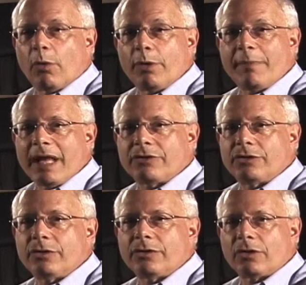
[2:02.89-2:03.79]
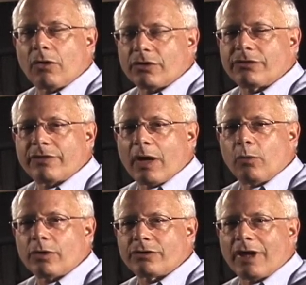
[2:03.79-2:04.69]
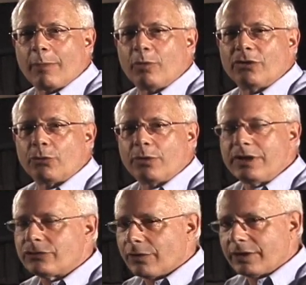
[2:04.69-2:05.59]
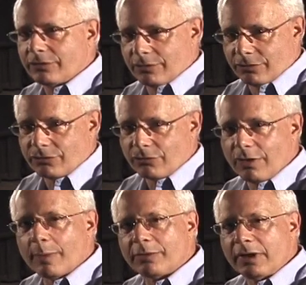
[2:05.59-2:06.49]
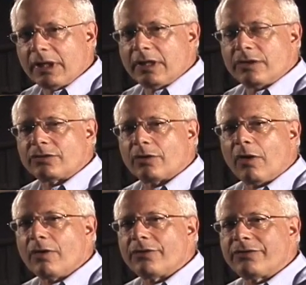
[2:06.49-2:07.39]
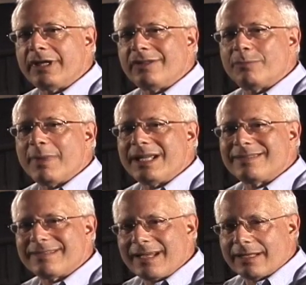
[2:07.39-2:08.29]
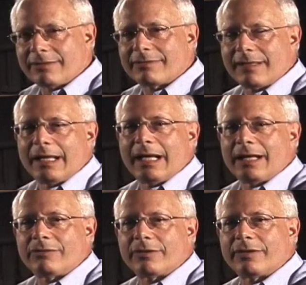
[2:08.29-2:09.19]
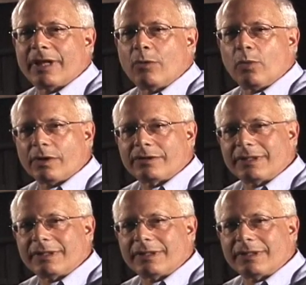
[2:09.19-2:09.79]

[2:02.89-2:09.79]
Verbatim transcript: what we managed to do in the course of that workshop was restructure her script so all the scenes made sense and so that they worked